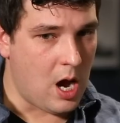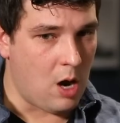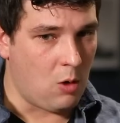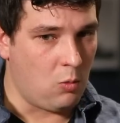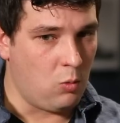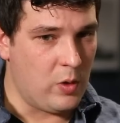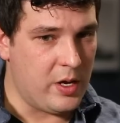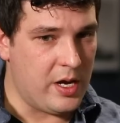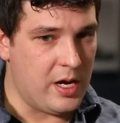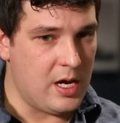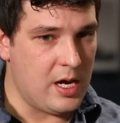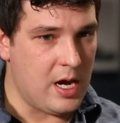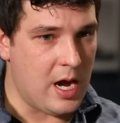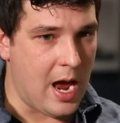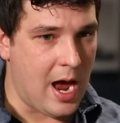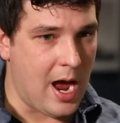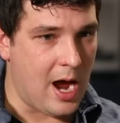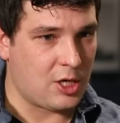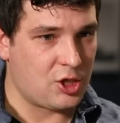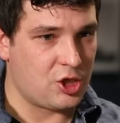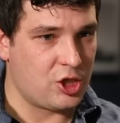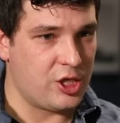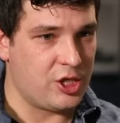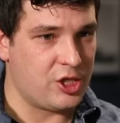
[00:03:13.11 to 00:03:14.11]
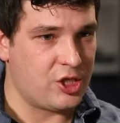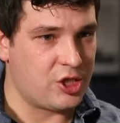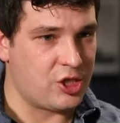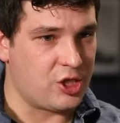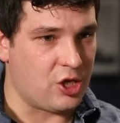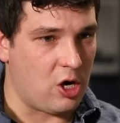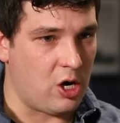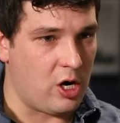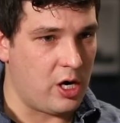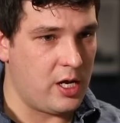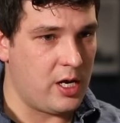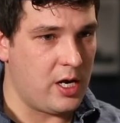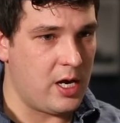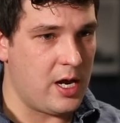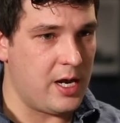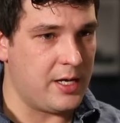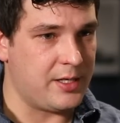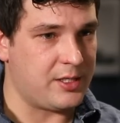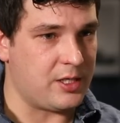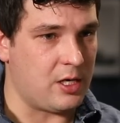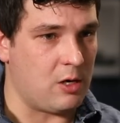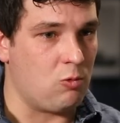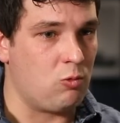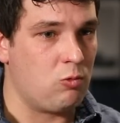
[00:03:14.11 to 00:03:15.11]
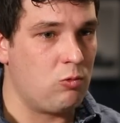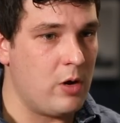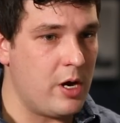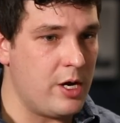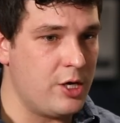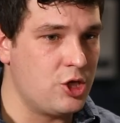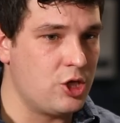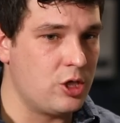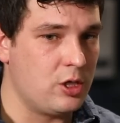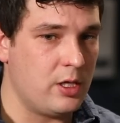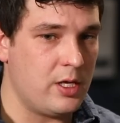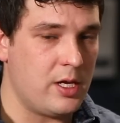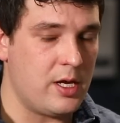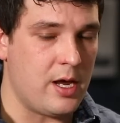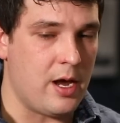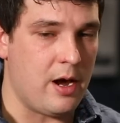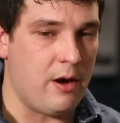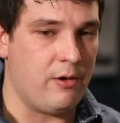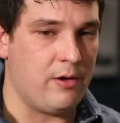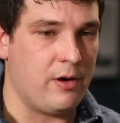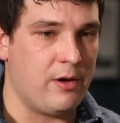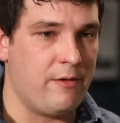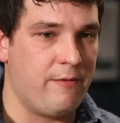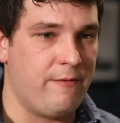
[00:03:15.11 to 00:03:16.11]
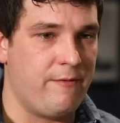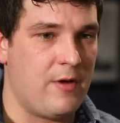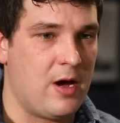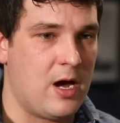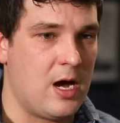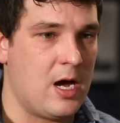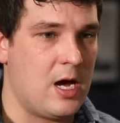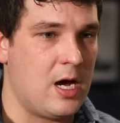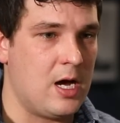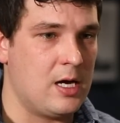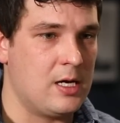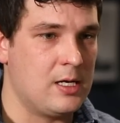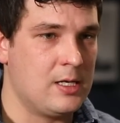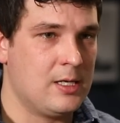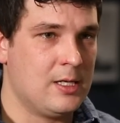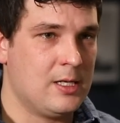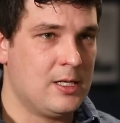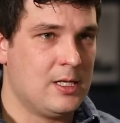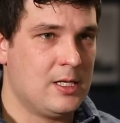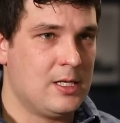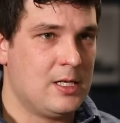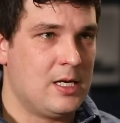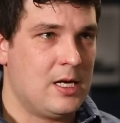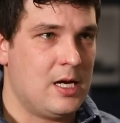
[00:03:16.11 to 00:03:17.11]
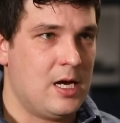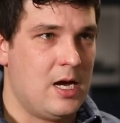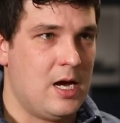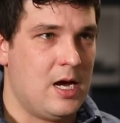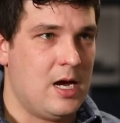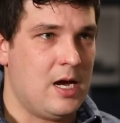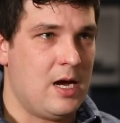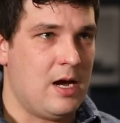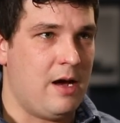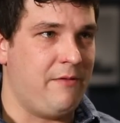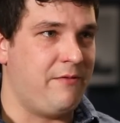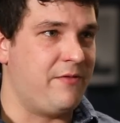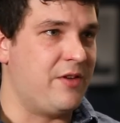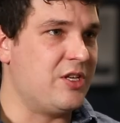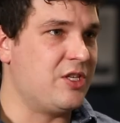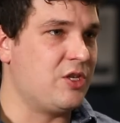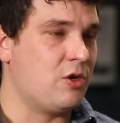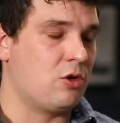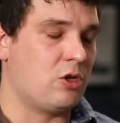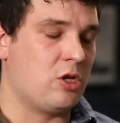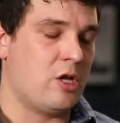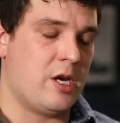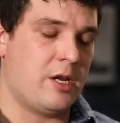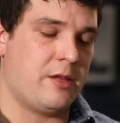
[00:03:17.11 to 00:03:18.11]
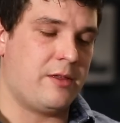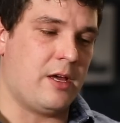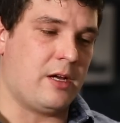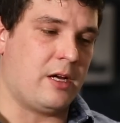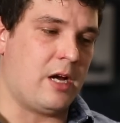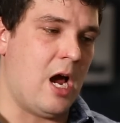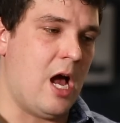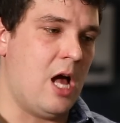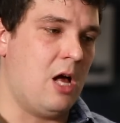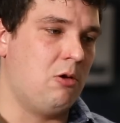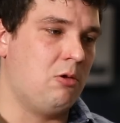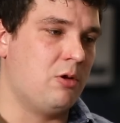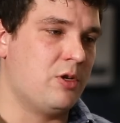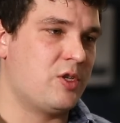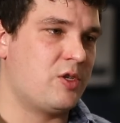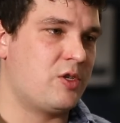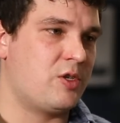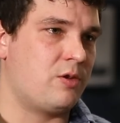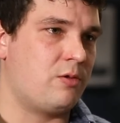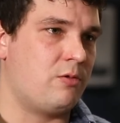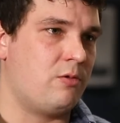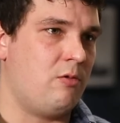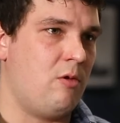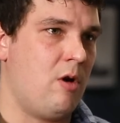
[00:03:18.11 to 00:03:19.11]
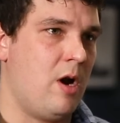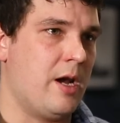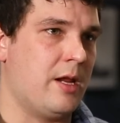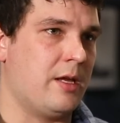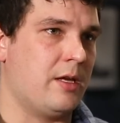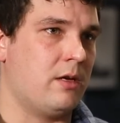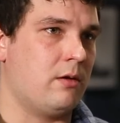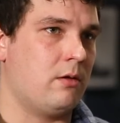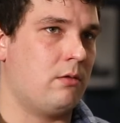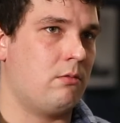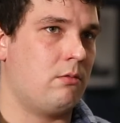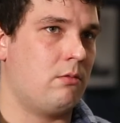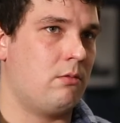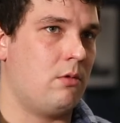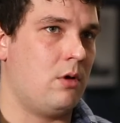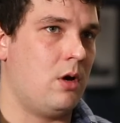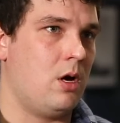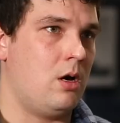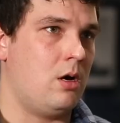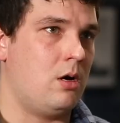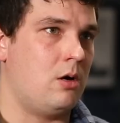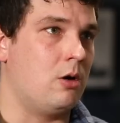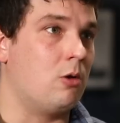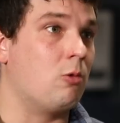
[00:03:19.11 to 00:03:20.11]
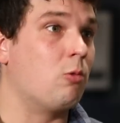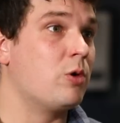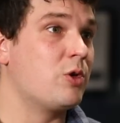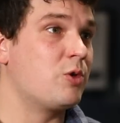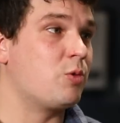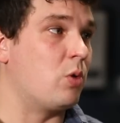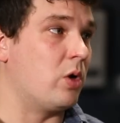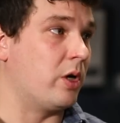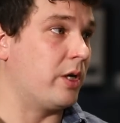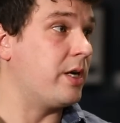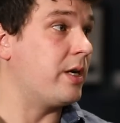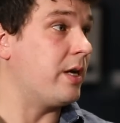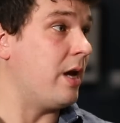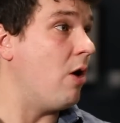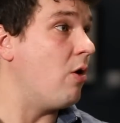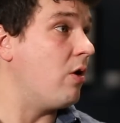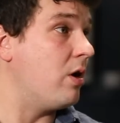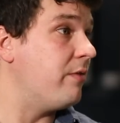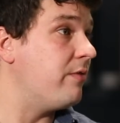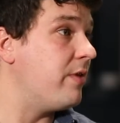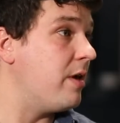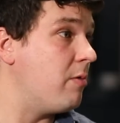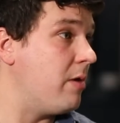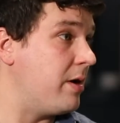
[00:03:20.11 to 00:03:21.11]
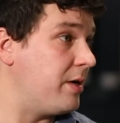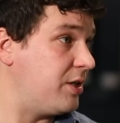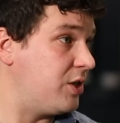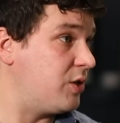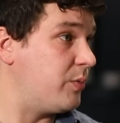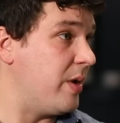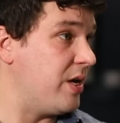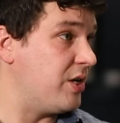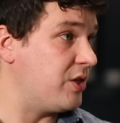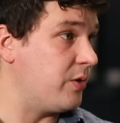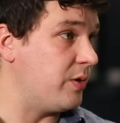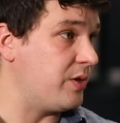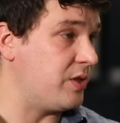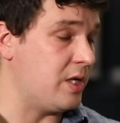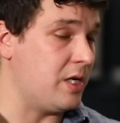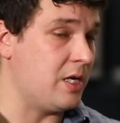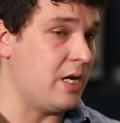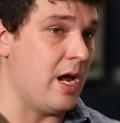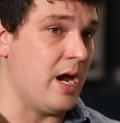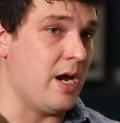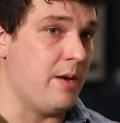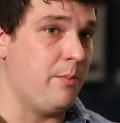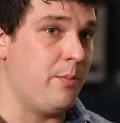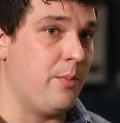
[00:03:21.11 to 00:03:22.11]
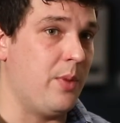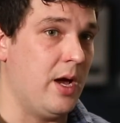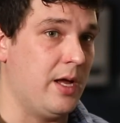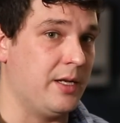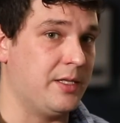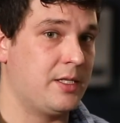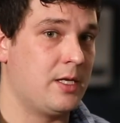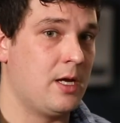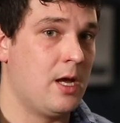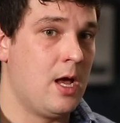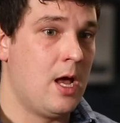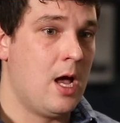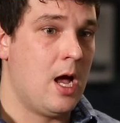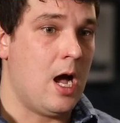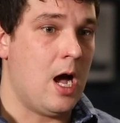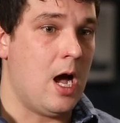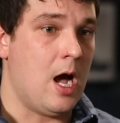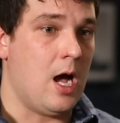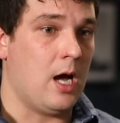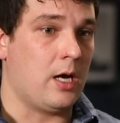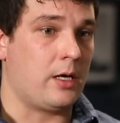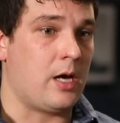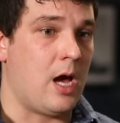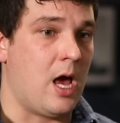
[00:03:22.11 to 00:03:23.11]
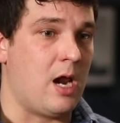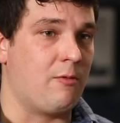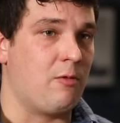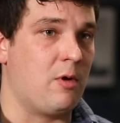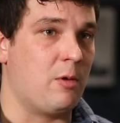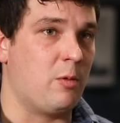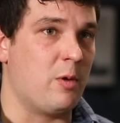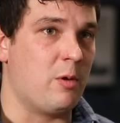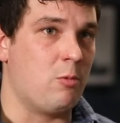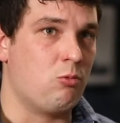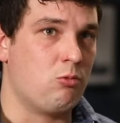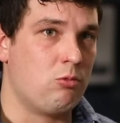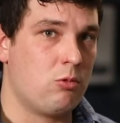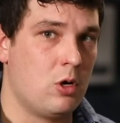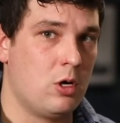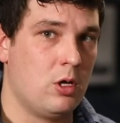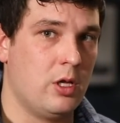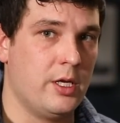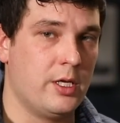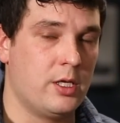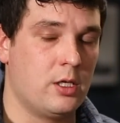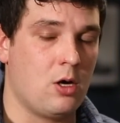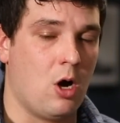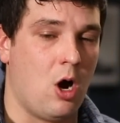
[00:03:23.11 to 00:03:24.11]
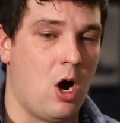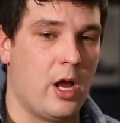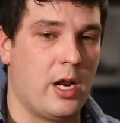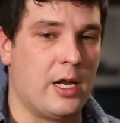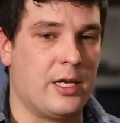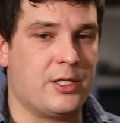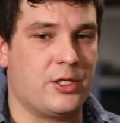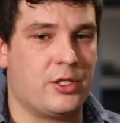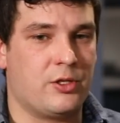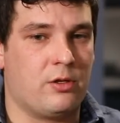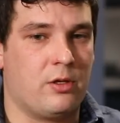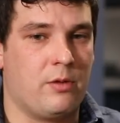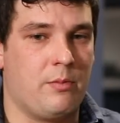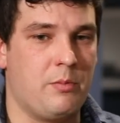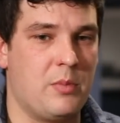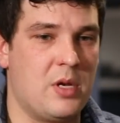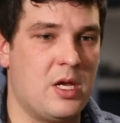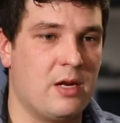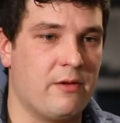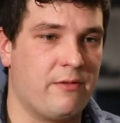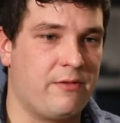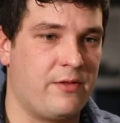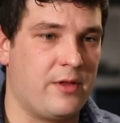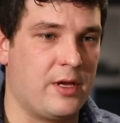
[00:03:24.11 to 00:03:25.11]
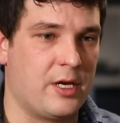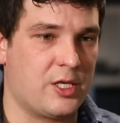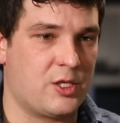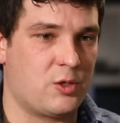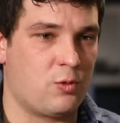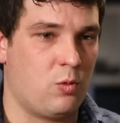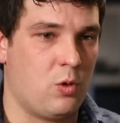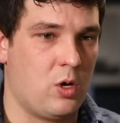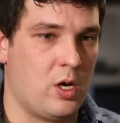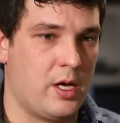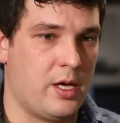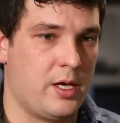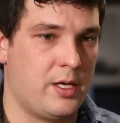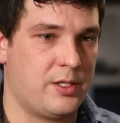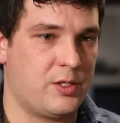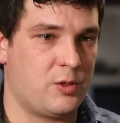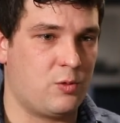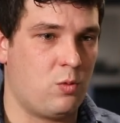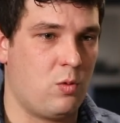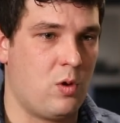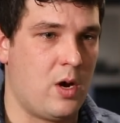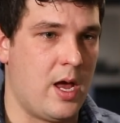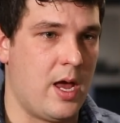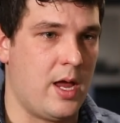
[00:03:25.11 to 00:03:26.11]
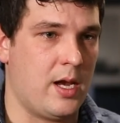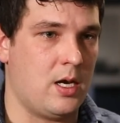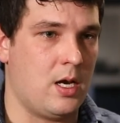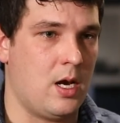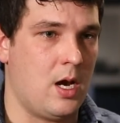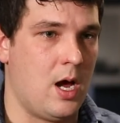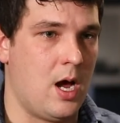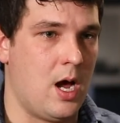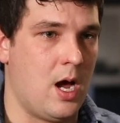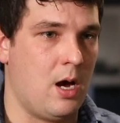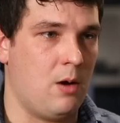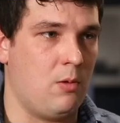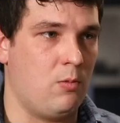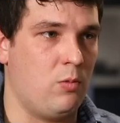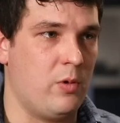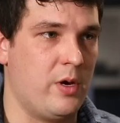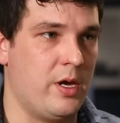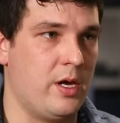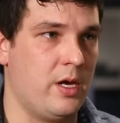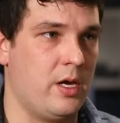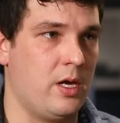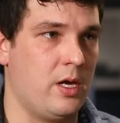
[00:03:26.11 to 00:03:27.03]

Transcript: We actually started it originally out of a physio clinic that Kyle was running or was working out of. They rented space to us at night, but kind of when we really got into the meat of things was when Kyle